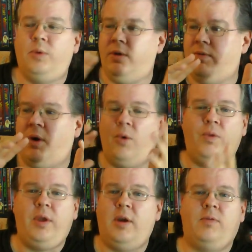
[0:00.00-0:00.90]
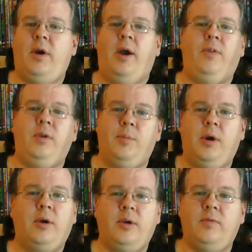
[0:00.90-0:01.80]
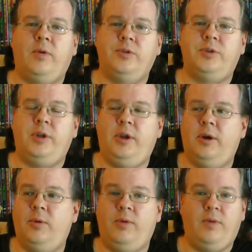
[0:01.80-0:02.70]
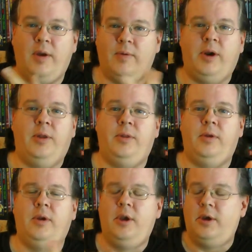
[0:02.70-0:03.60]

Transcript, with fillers: We've only ever had the American version here. We've never had the